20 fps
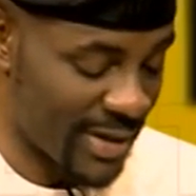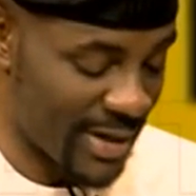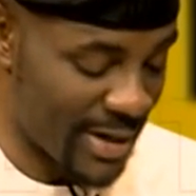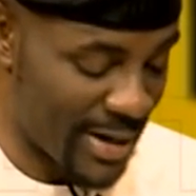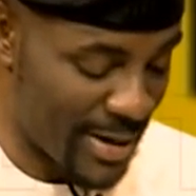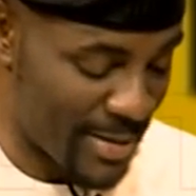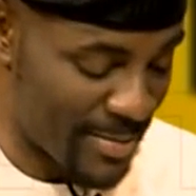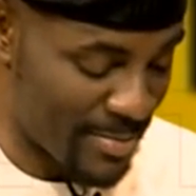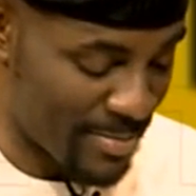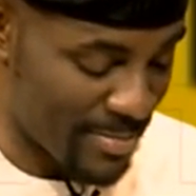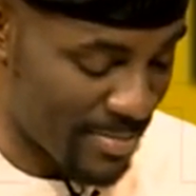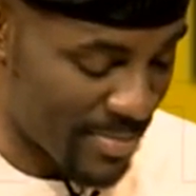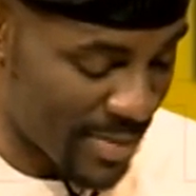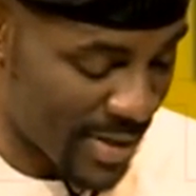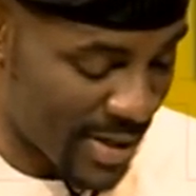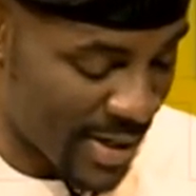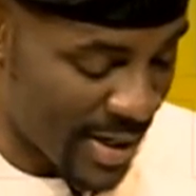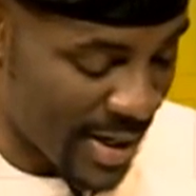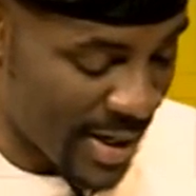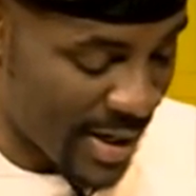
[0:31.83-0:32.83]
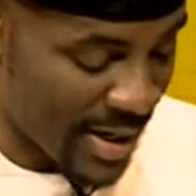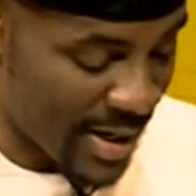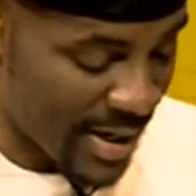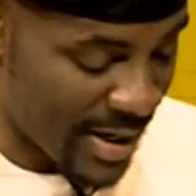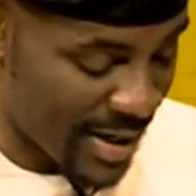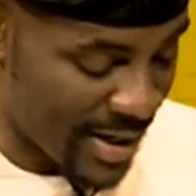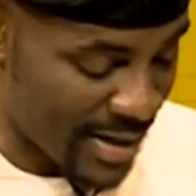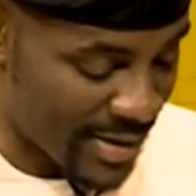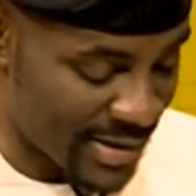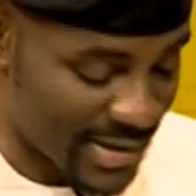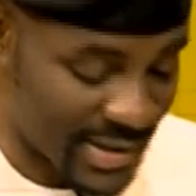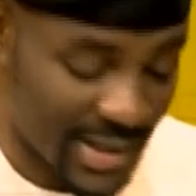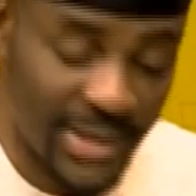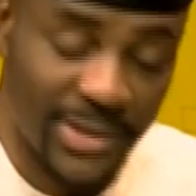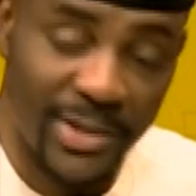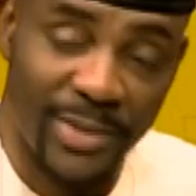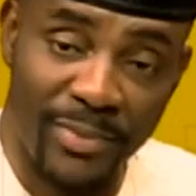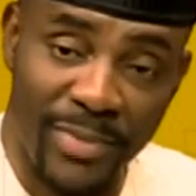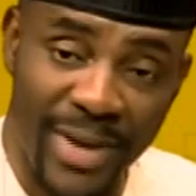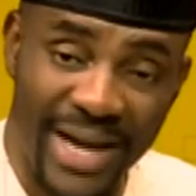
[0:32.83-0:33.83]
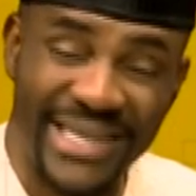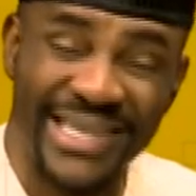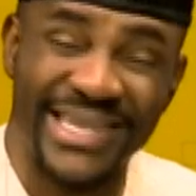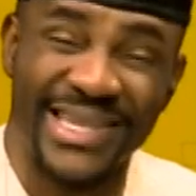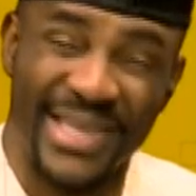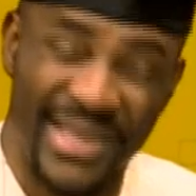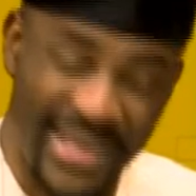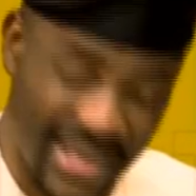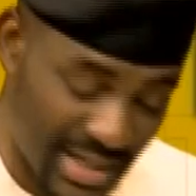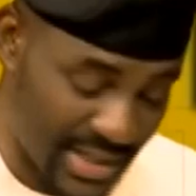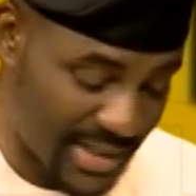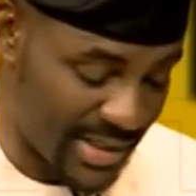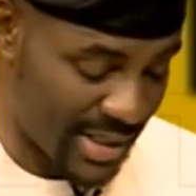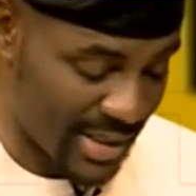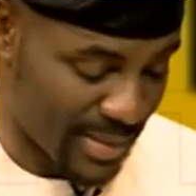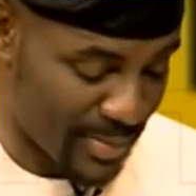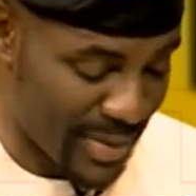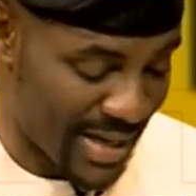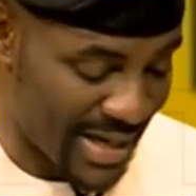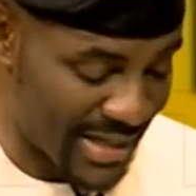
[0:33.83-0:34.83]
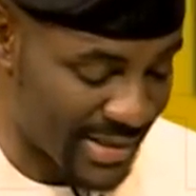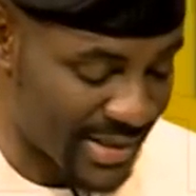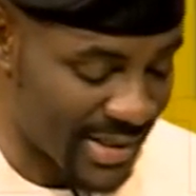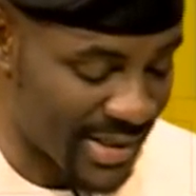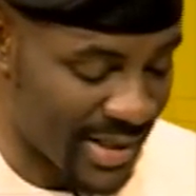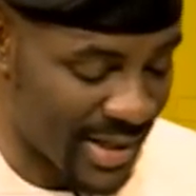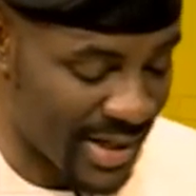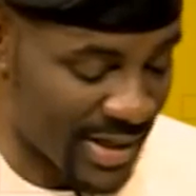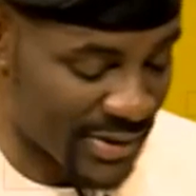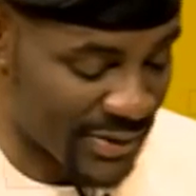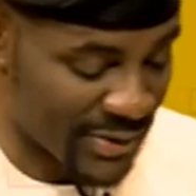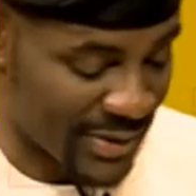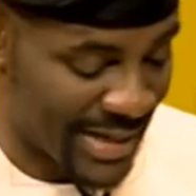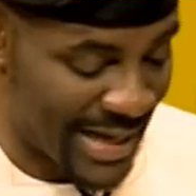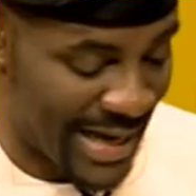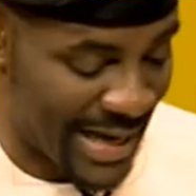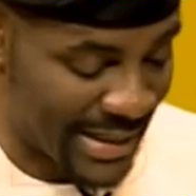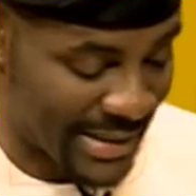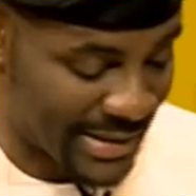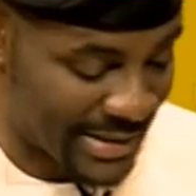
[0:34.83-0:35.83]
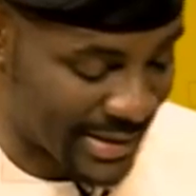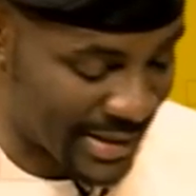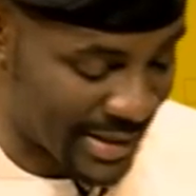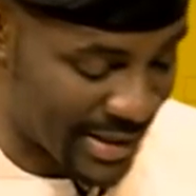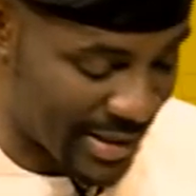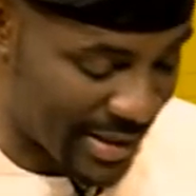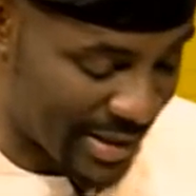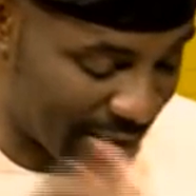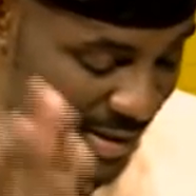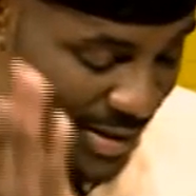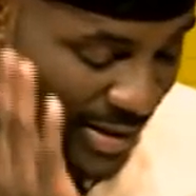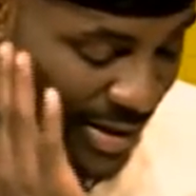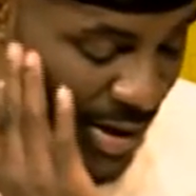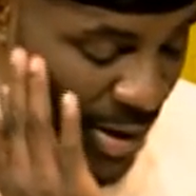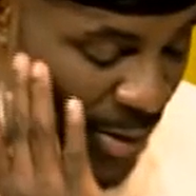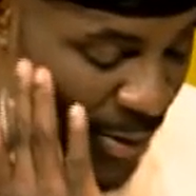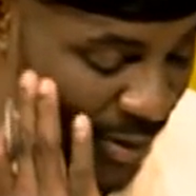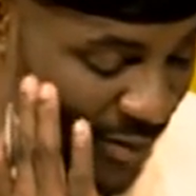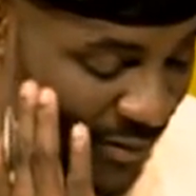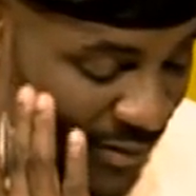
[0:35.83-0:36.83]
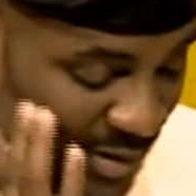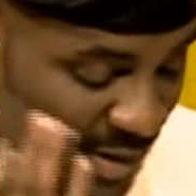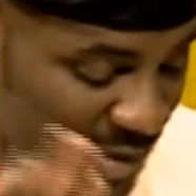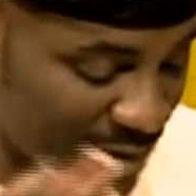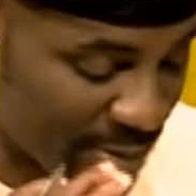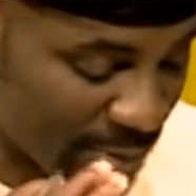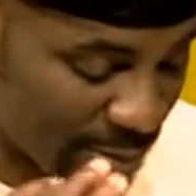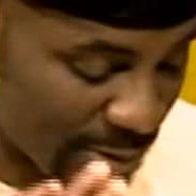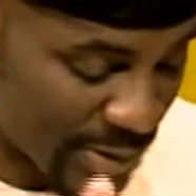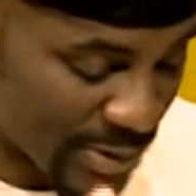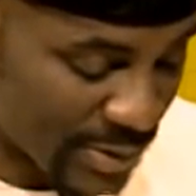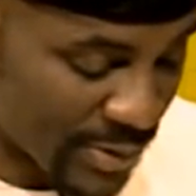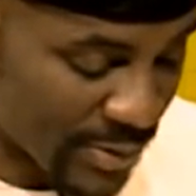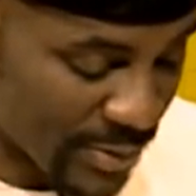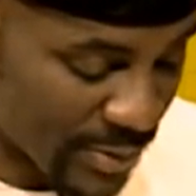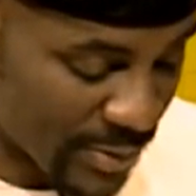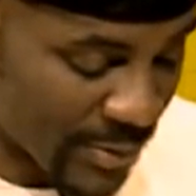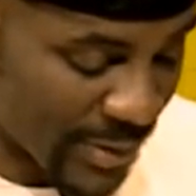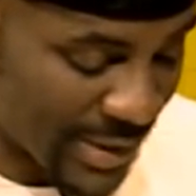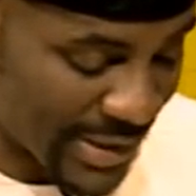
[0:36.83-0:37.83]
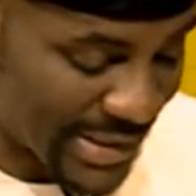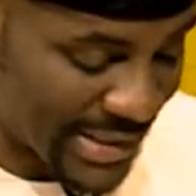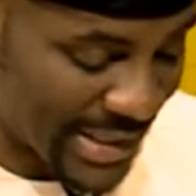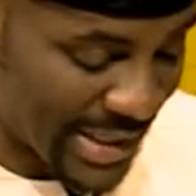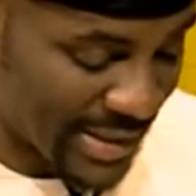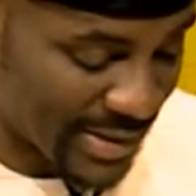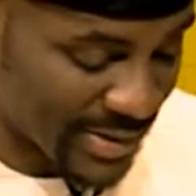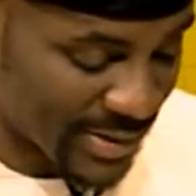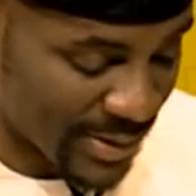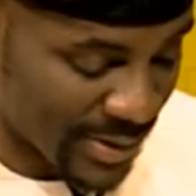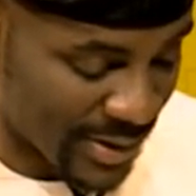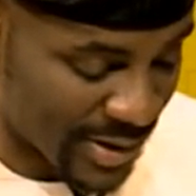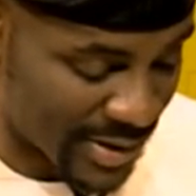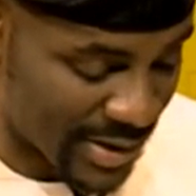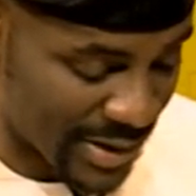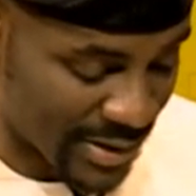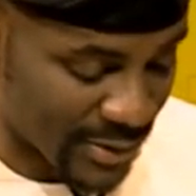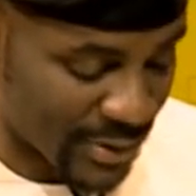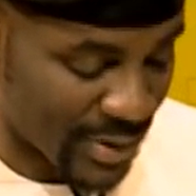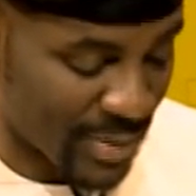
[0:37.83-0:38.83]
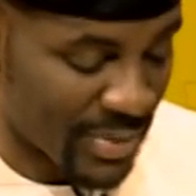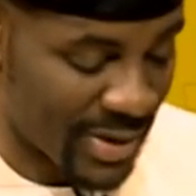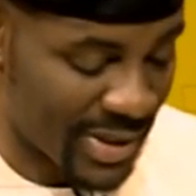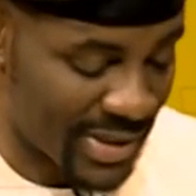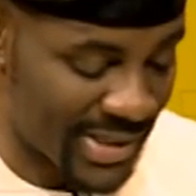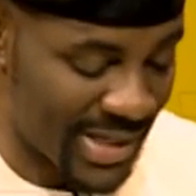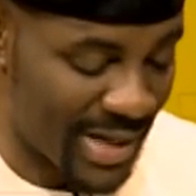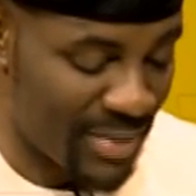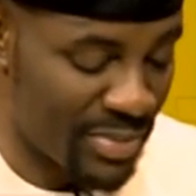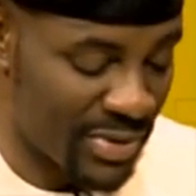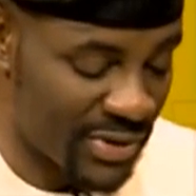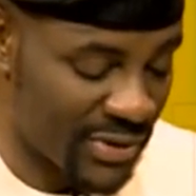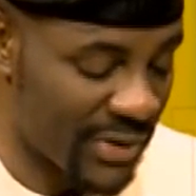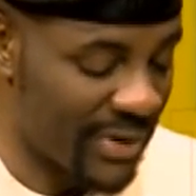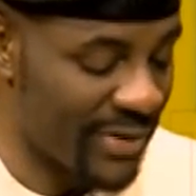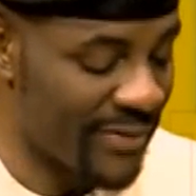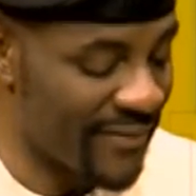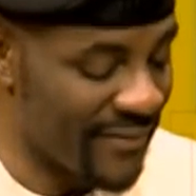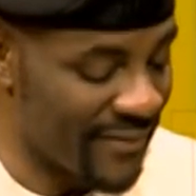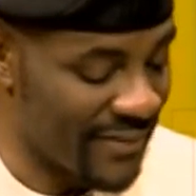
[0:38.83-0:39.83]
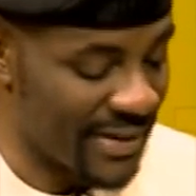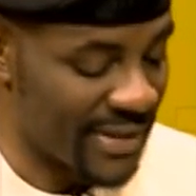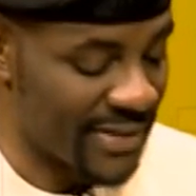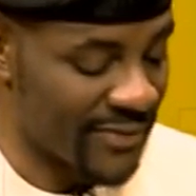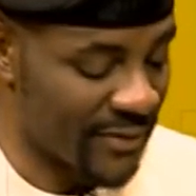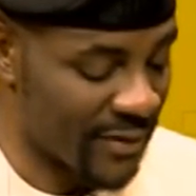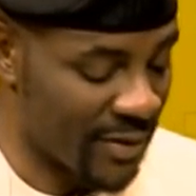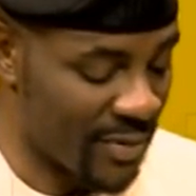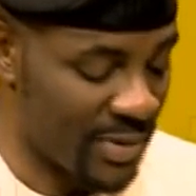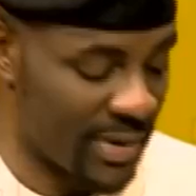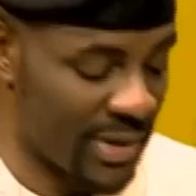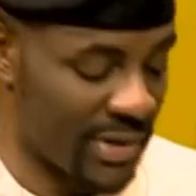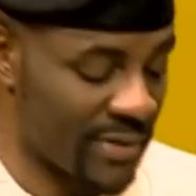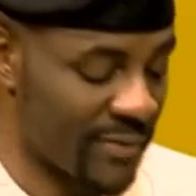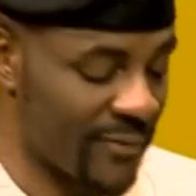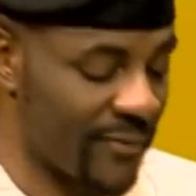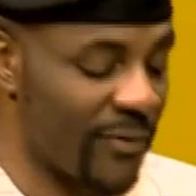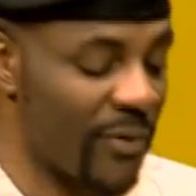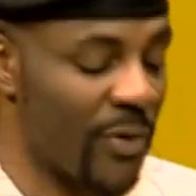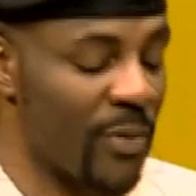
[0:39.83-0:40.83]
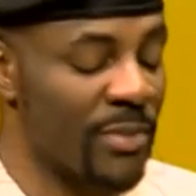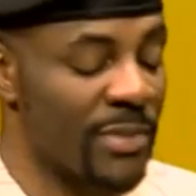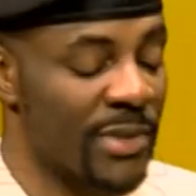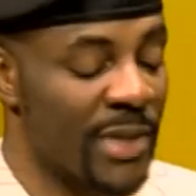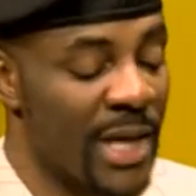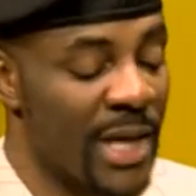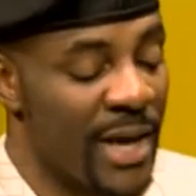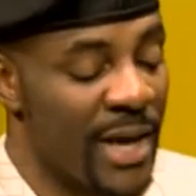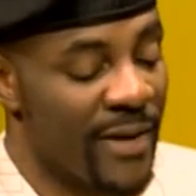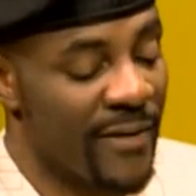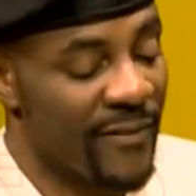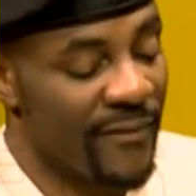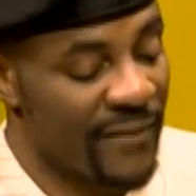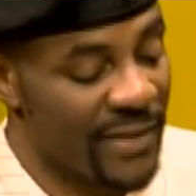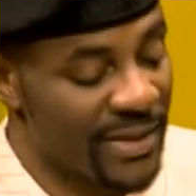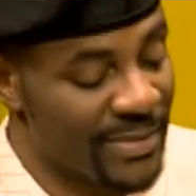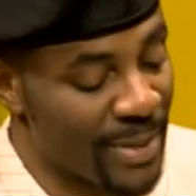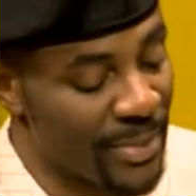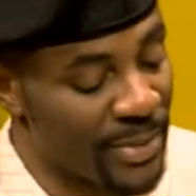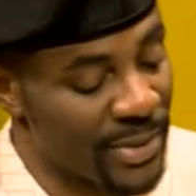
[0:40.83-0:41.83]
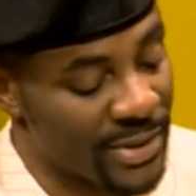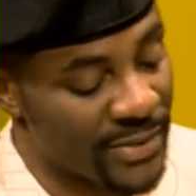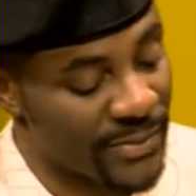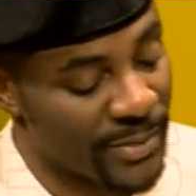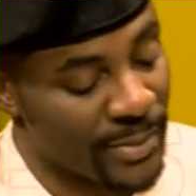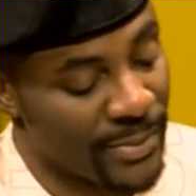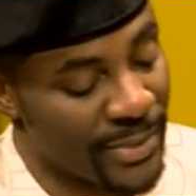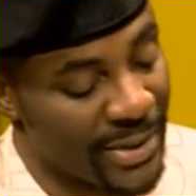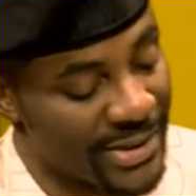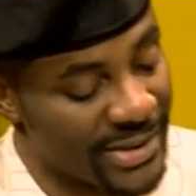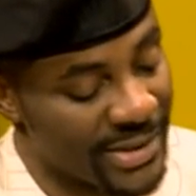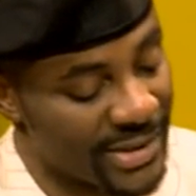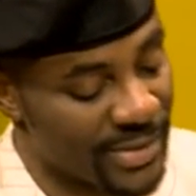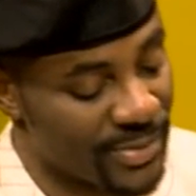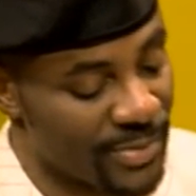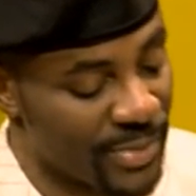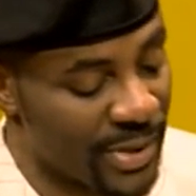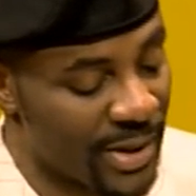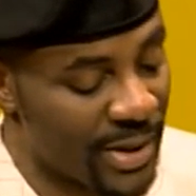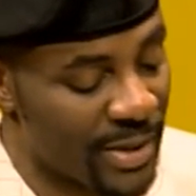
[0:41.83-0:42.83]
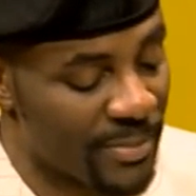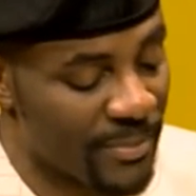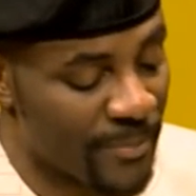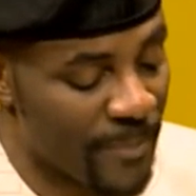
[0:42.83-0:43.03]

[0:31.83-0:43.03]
The Senate on March 30th passed the Electoral Act. One of the things you would do when signing into law is to abolish arbitrary fees for nomination forms fixed by political parties. But